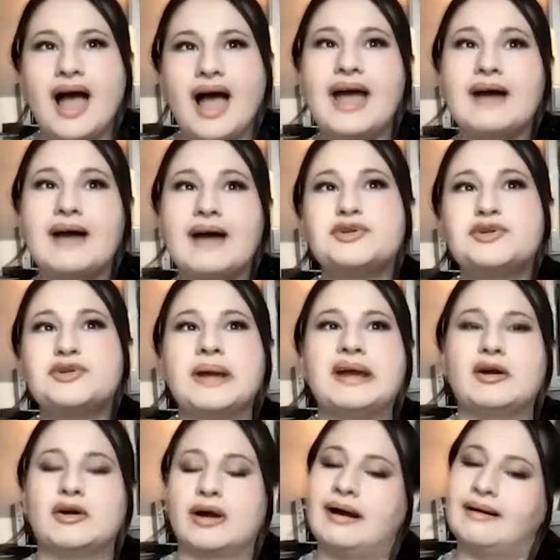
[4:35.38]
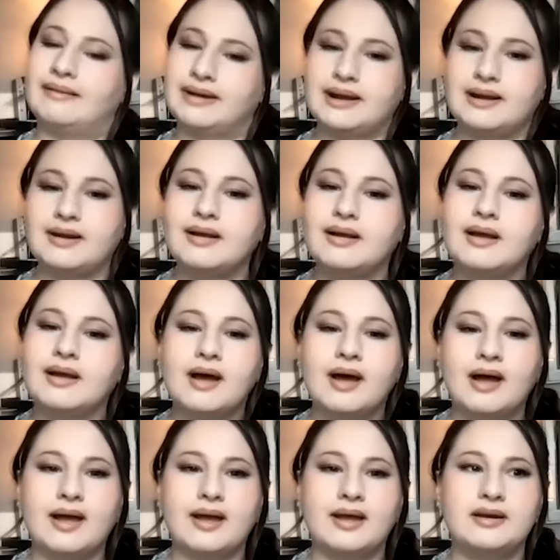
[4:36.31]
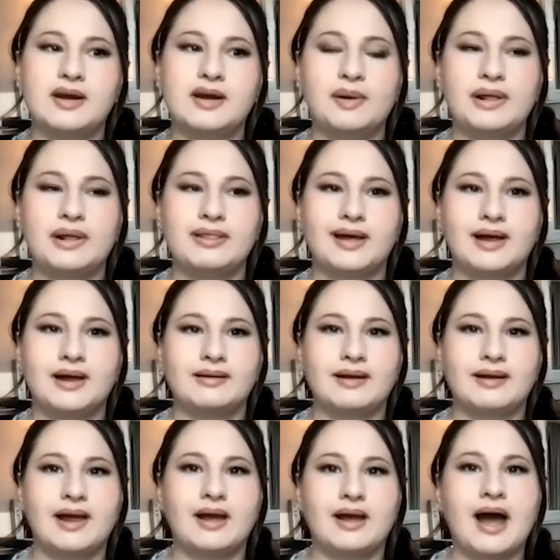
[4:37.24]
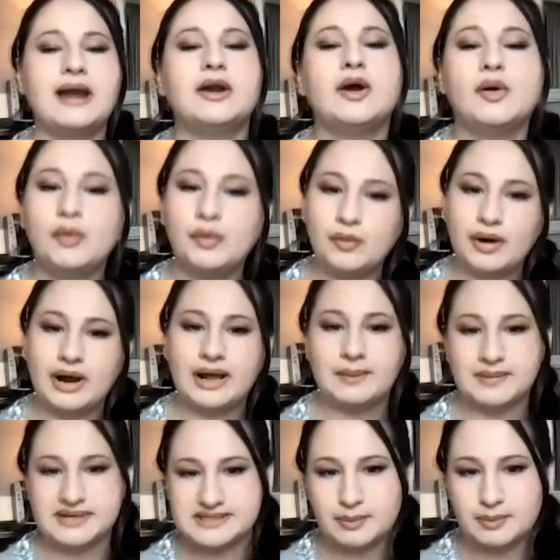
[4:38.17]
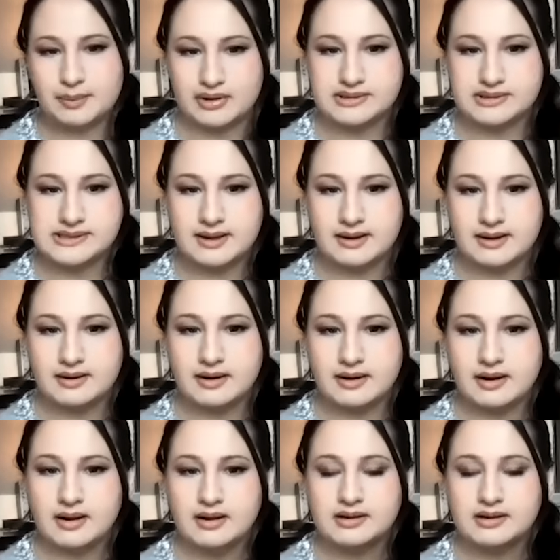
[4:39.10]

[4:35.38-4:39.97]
I have to remain grounded in knowing that, like, I know who I am as a person.